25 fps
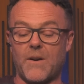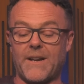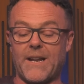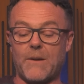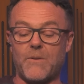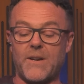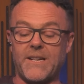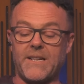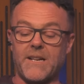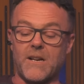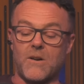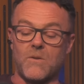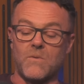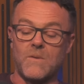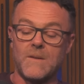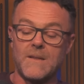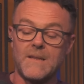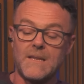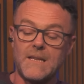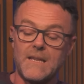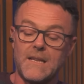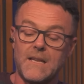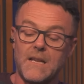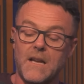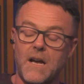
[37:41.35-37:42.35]
Now I know,
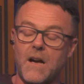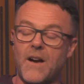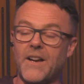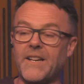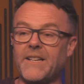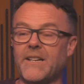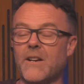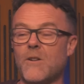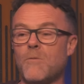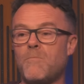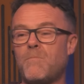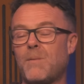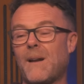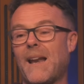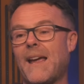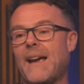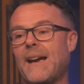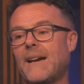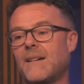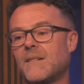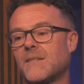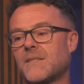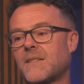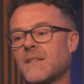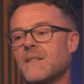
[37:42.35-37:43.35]
I know
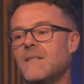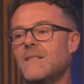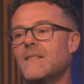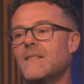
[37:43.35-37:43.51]
players